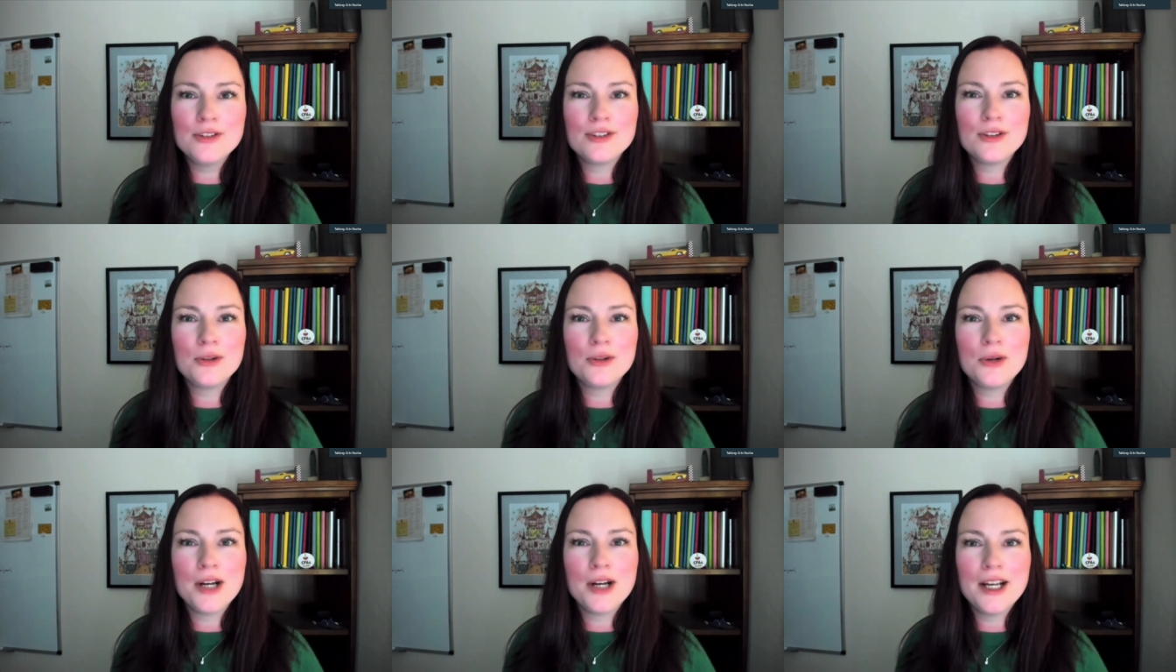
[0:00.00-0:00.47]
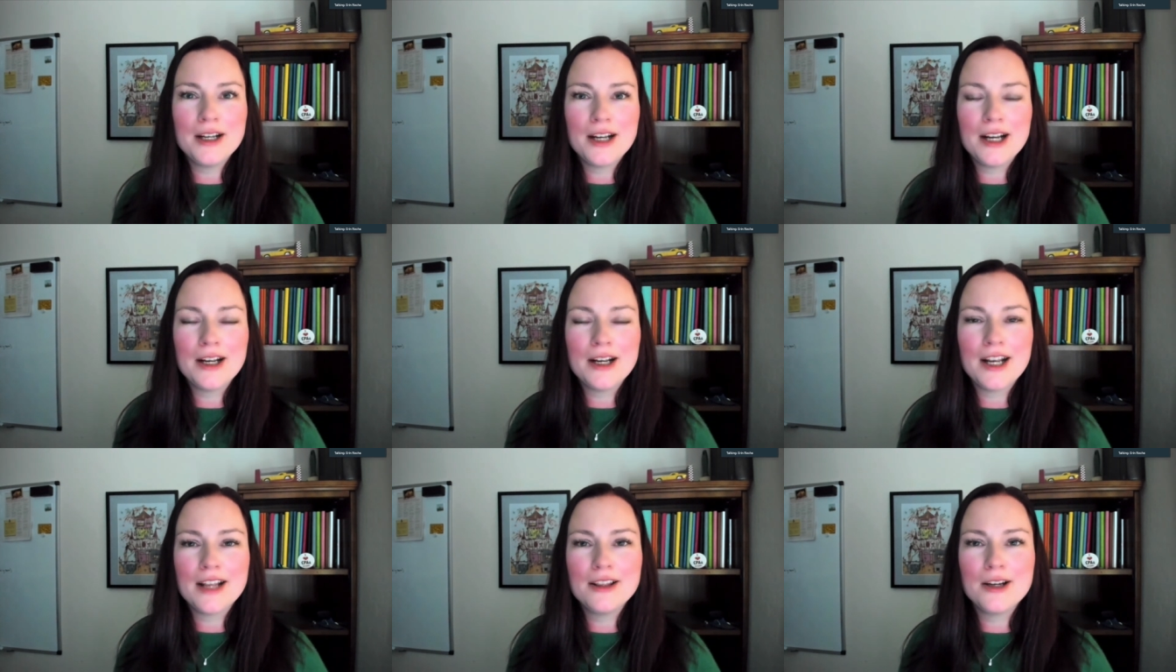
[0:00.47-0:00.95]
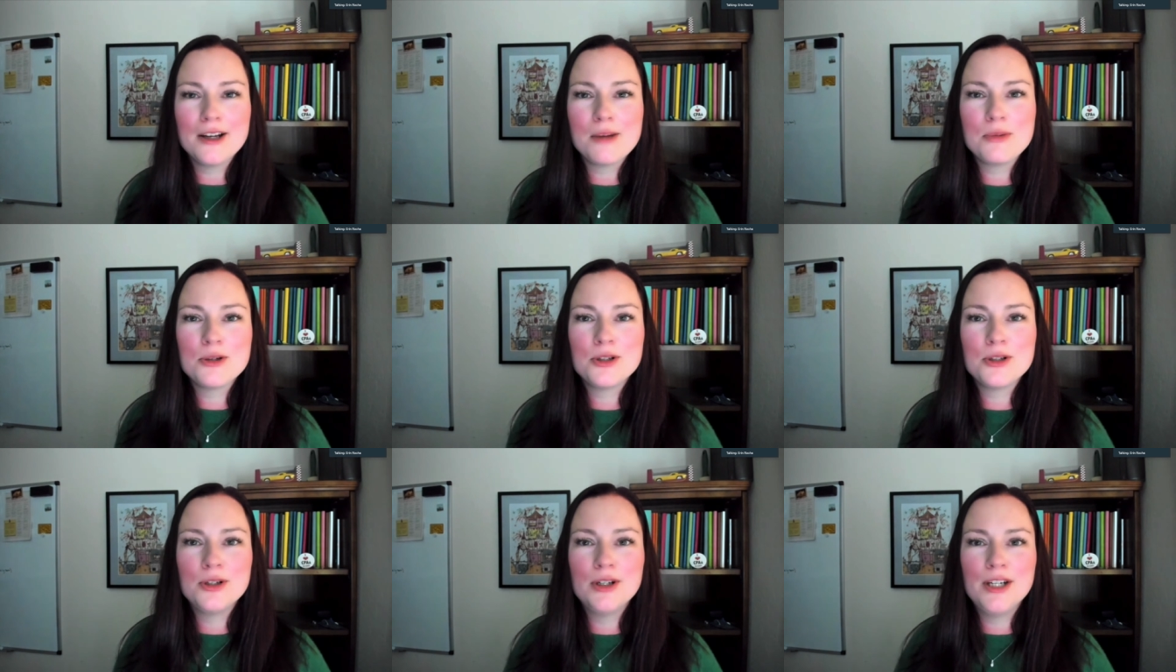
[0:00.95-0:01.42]
So I had the
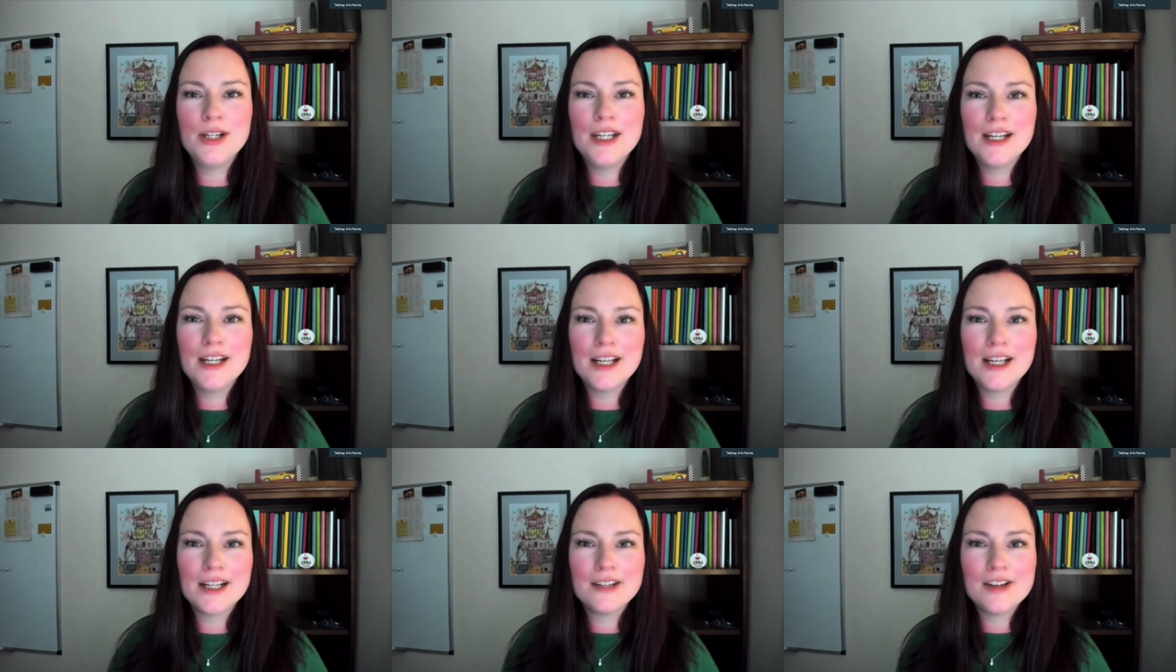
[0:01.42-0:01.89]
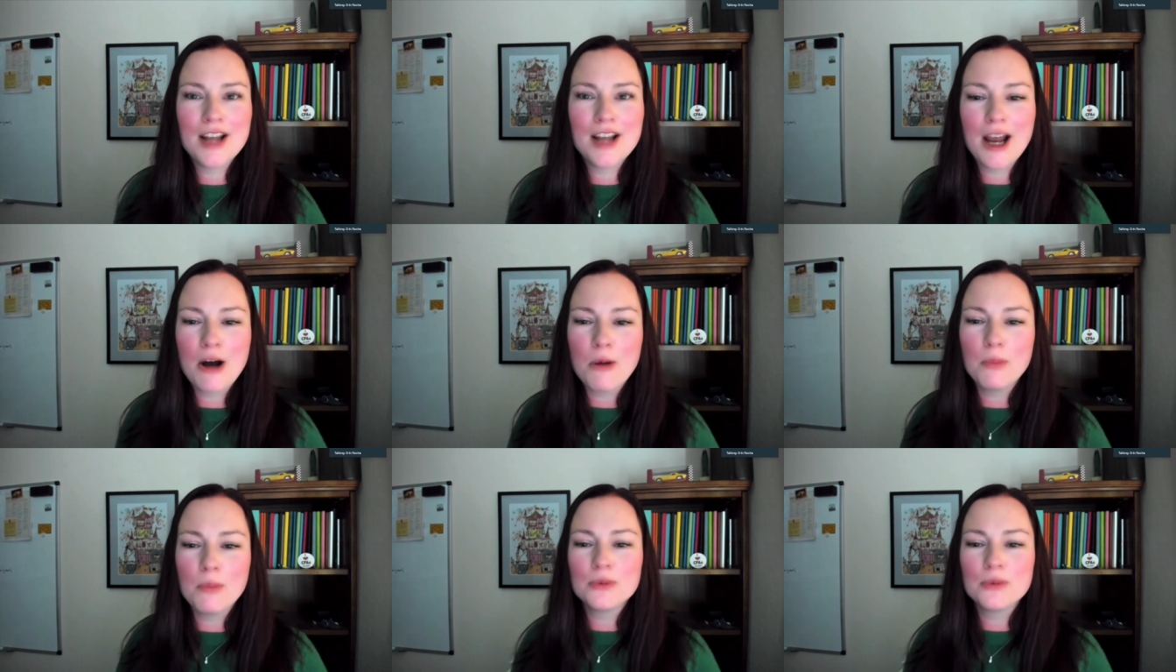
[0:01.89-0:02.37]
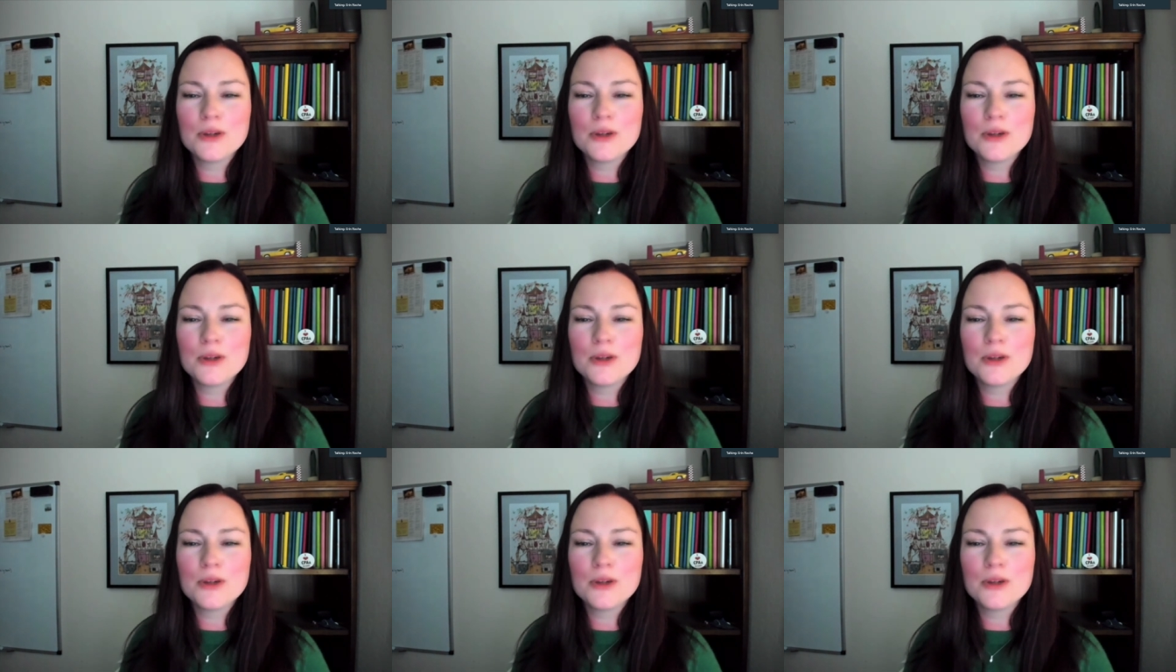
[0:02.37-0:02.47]
opportunity to help